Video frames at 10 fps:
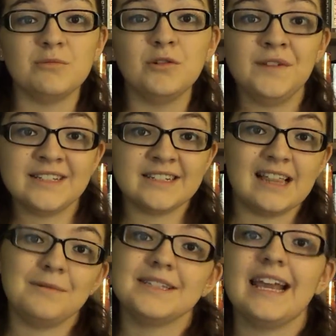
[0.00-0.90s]
the movies until
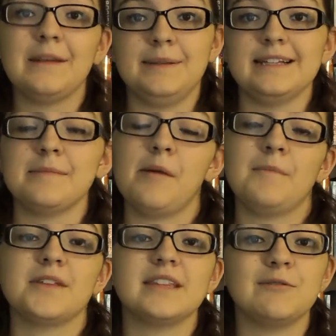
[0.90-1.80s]
I was 8 because my
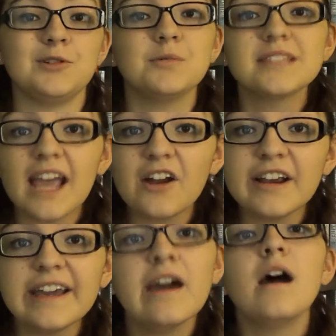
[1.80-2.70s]
mom thought they were too
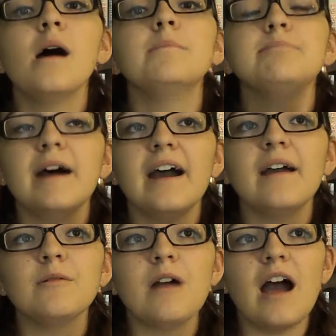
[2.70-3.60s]
scary,
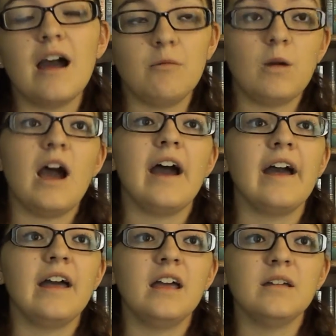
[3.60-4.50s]
but
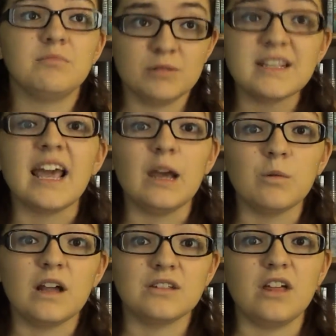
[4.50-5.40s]
I was 8
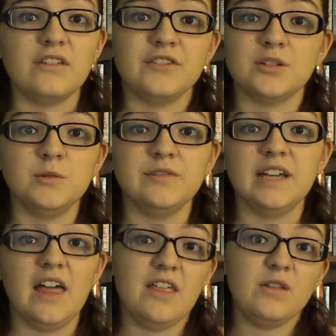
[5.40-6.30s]
when I saw the first
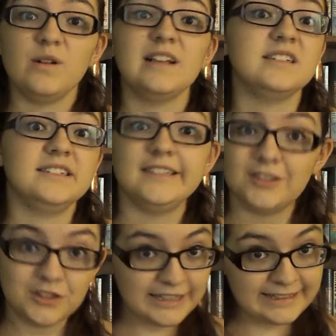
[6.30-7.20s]
movie, and then the rest is
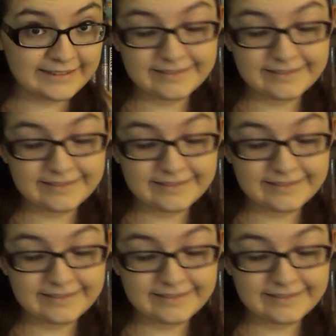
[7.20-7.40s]
history.